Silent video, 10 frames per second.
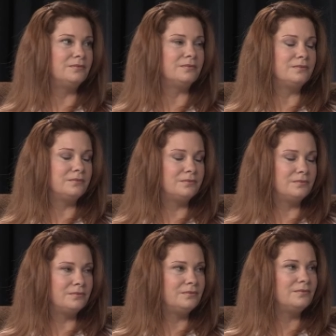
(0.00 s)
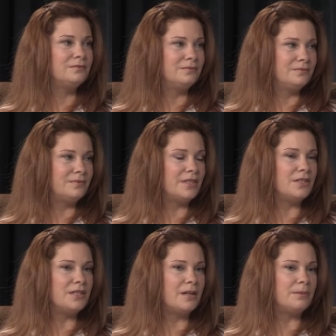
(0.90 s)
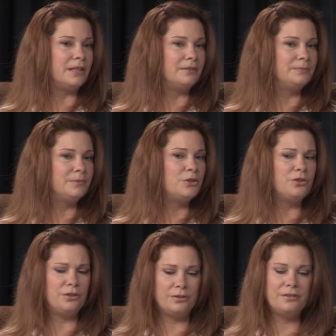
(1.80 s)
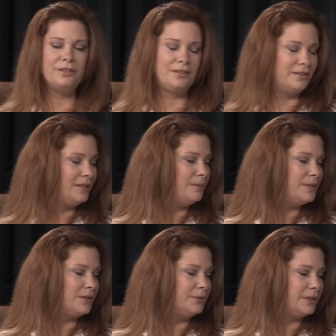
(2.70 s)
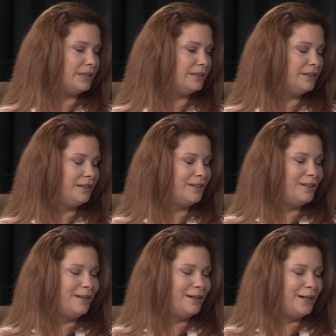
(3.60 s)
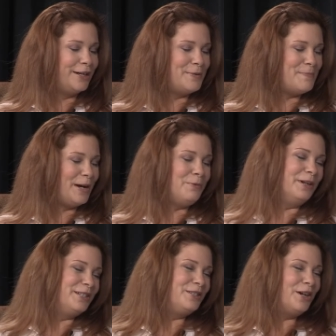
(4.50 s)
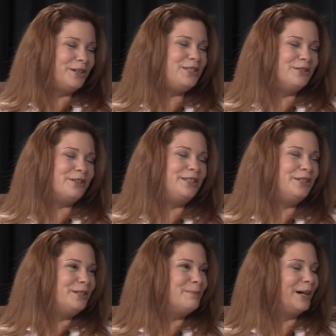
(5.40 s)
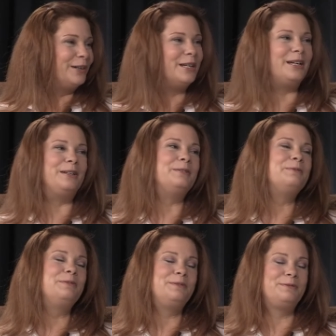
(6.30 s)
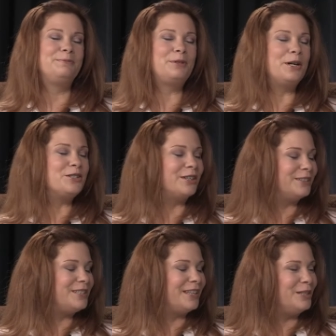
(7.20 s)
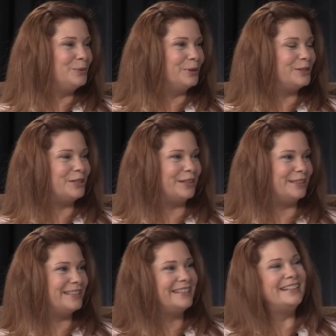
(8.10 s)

Mm-hmm. This is happening. Sure, absolutely. Um, I wanted to talk to you, if I could, about a project that you worked on